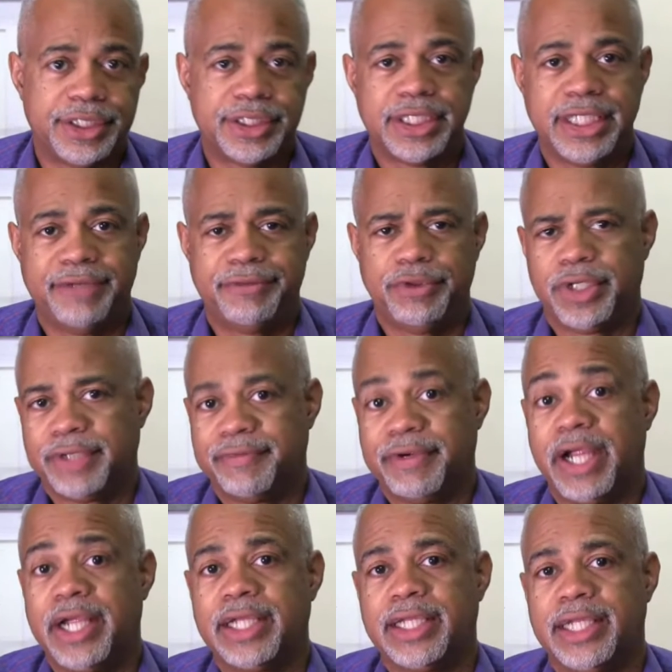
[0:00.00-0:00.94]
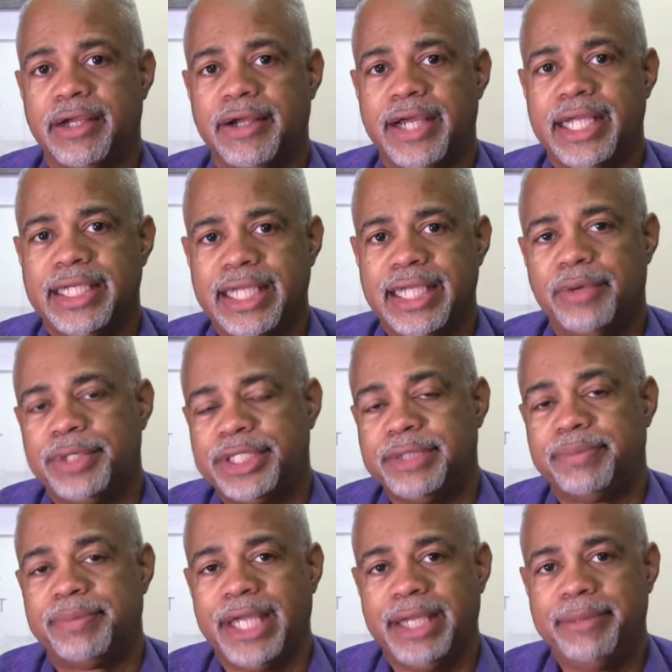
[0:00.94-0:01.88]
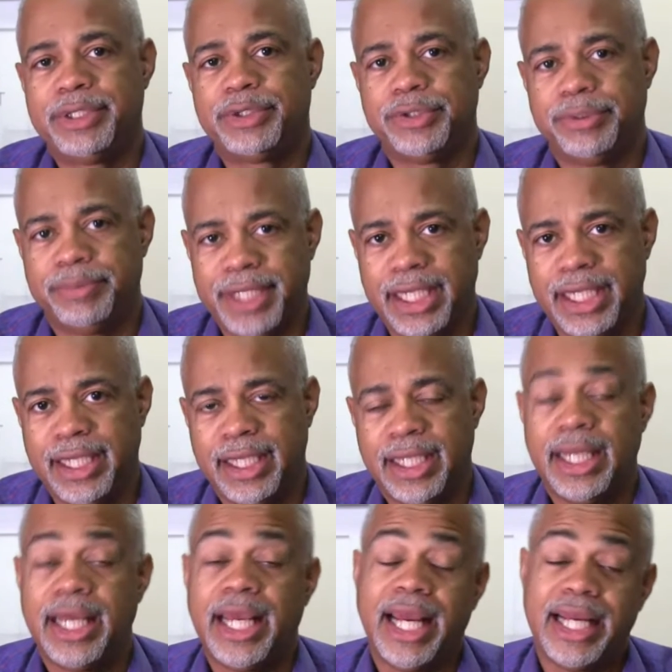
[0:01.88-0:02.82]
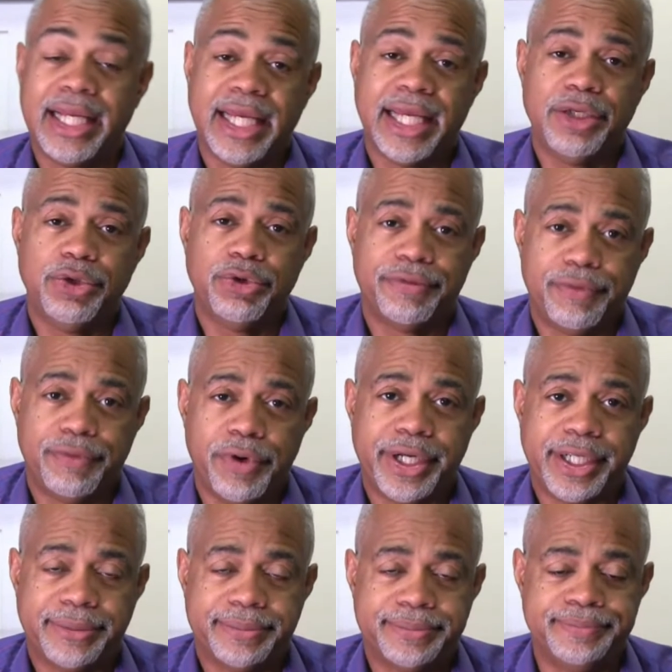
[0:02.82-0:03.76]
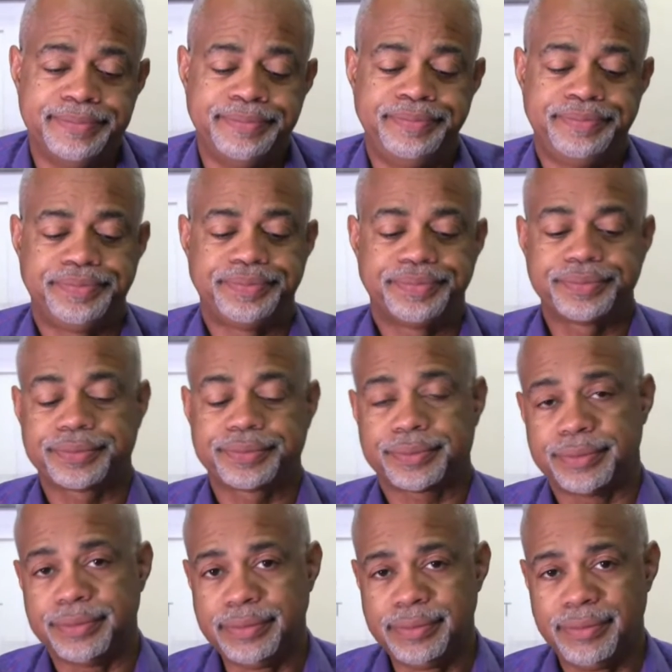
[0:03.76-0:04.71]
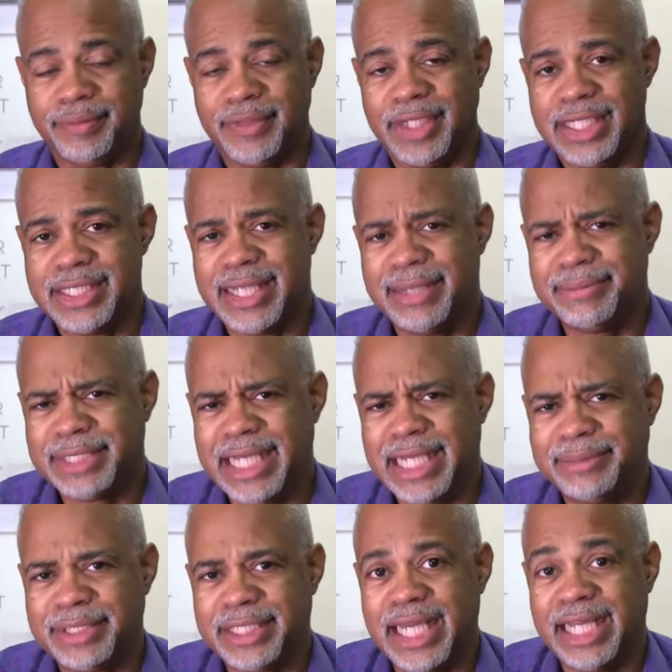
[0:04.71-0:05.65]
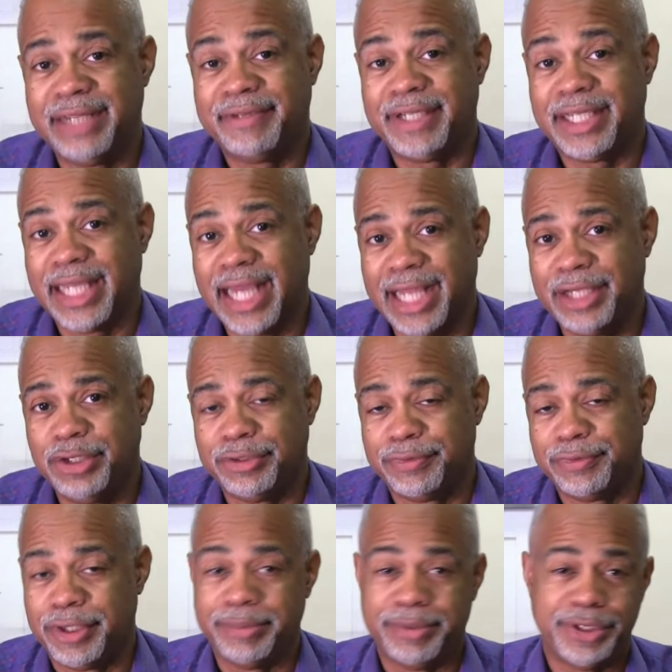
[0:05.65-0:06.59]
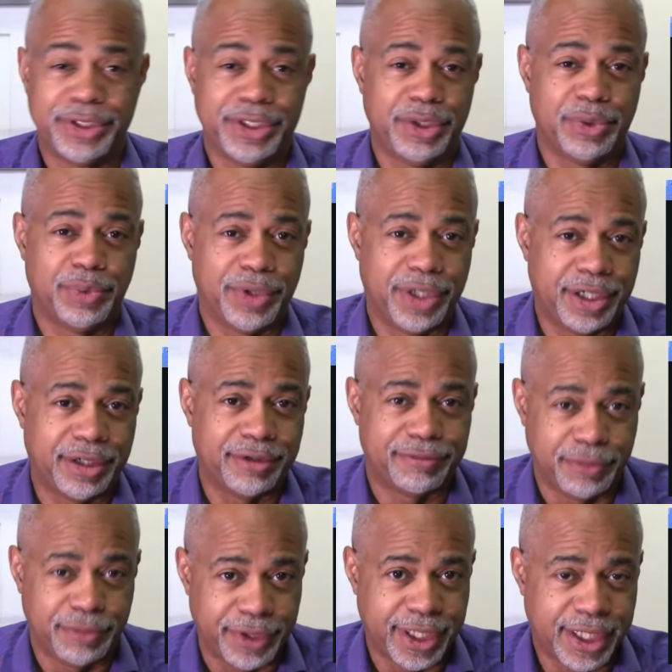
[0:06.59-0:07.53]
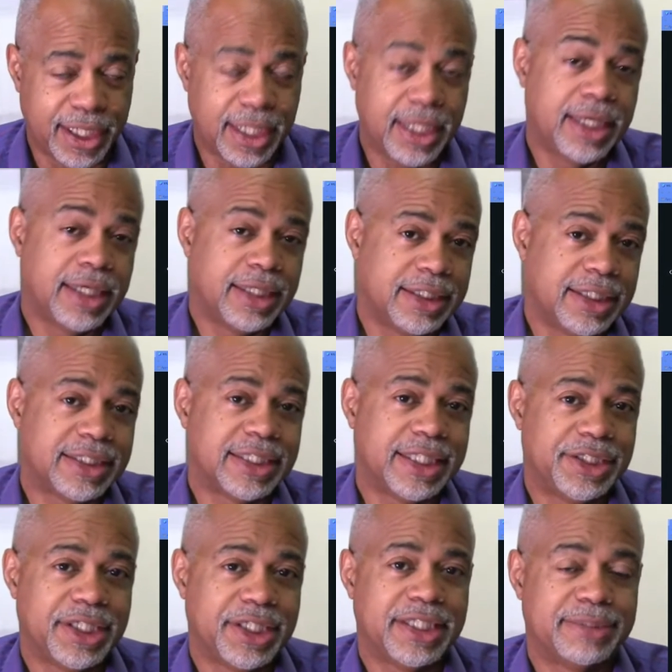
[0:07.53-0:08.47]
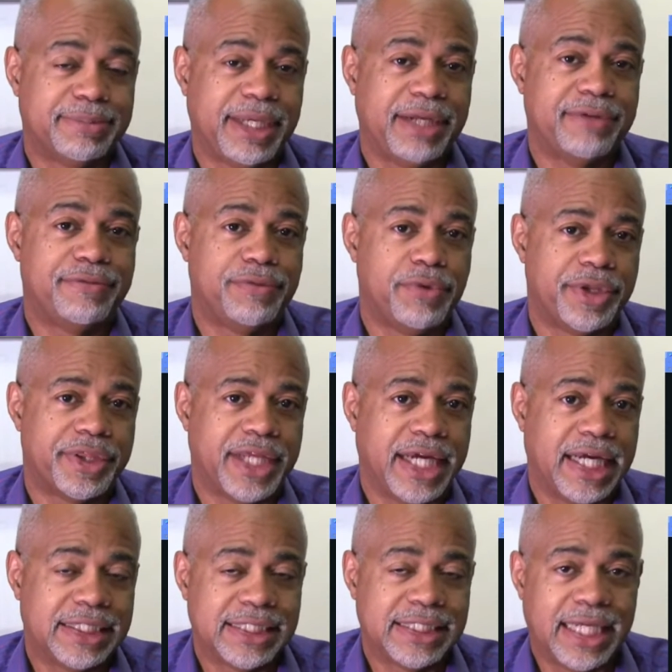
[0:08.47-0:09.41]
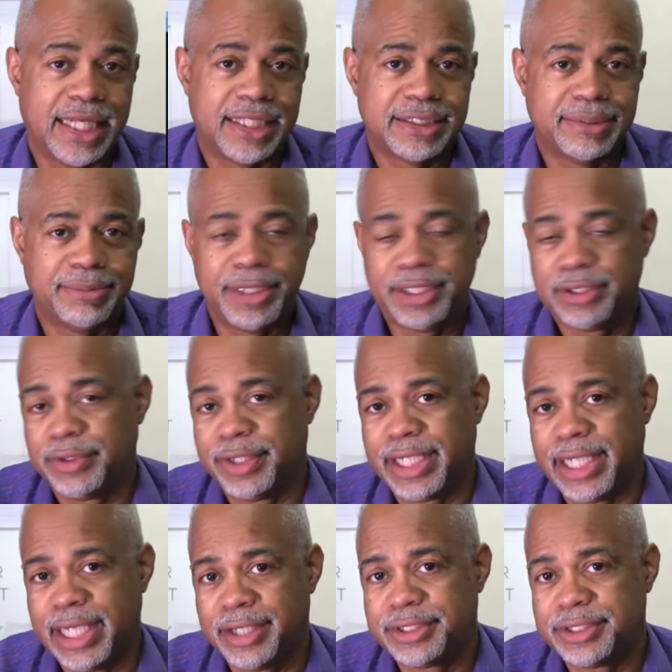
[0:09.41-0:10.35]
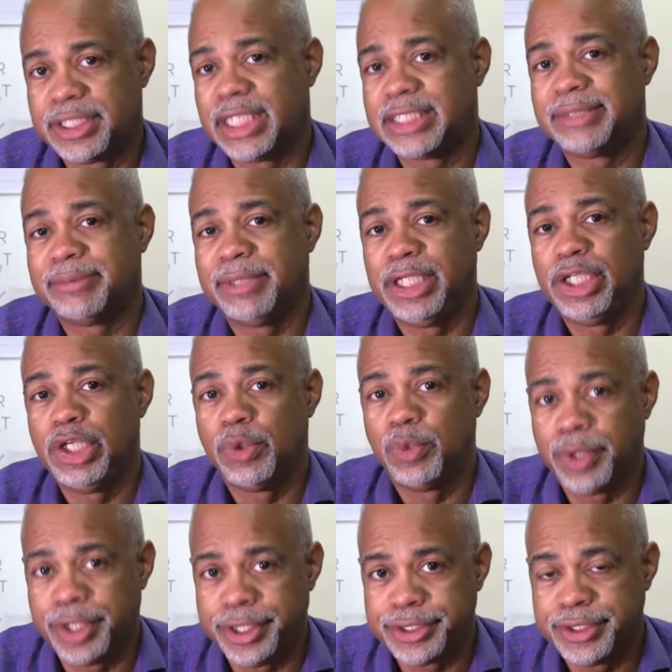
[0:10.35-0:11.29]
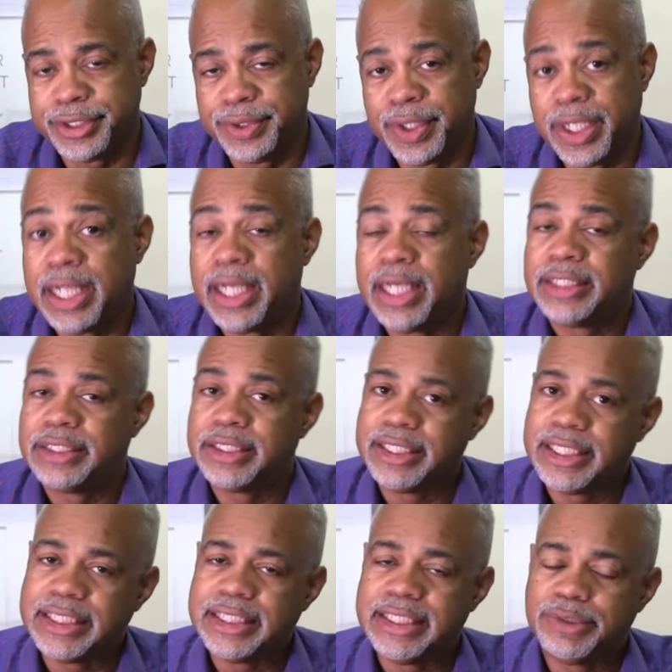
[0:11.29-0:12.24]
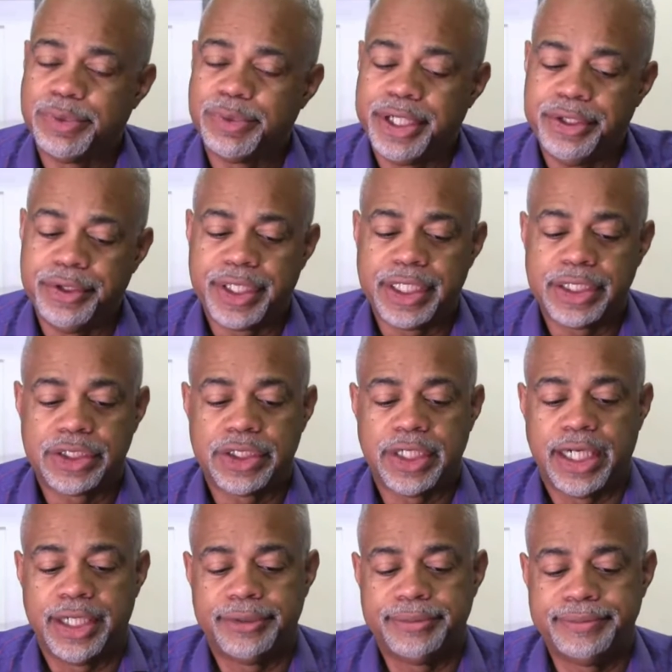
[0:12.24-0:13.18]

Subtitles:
and give you a very clear idea what your payments would be and can you afford it. Sometimes not even can you afford it, but do you want to afford it? Just because you can spend $4,000 a month on a house doesn't mean you want to. So this is where you can start